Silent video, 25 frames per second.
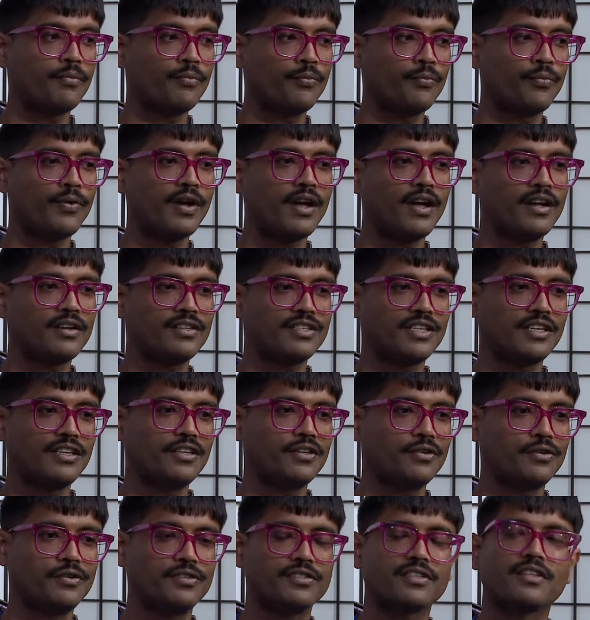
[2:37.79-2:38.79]
where she
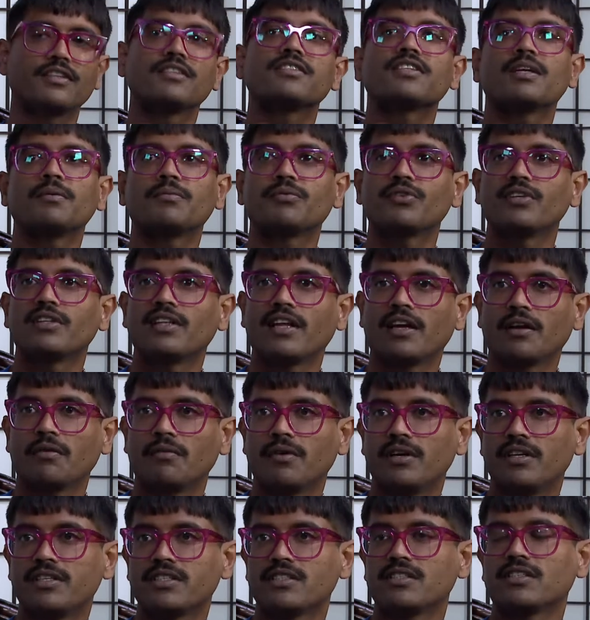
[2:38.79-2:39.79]
used contemporary
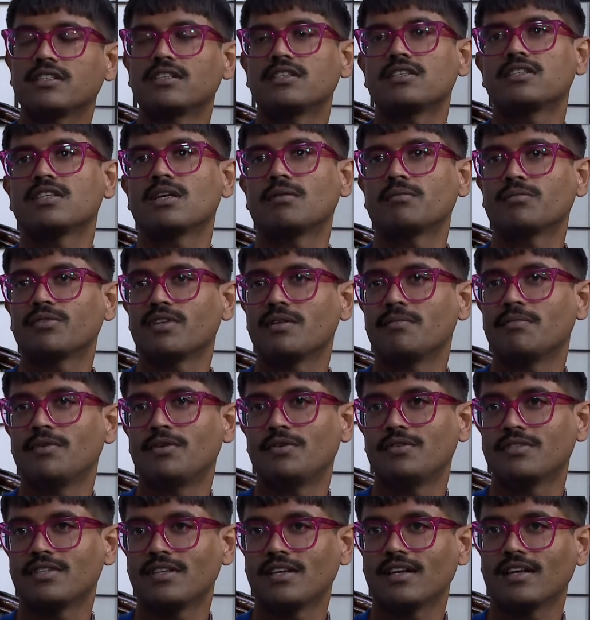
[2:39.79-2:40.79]
language and contemporary
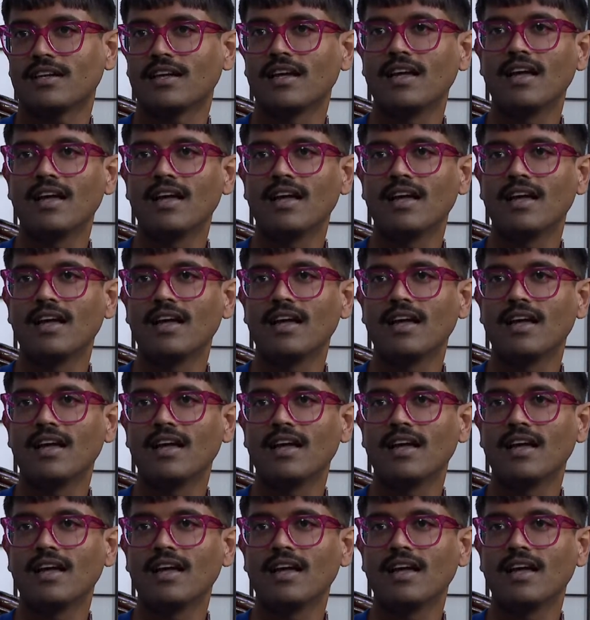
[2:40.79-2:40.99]
music,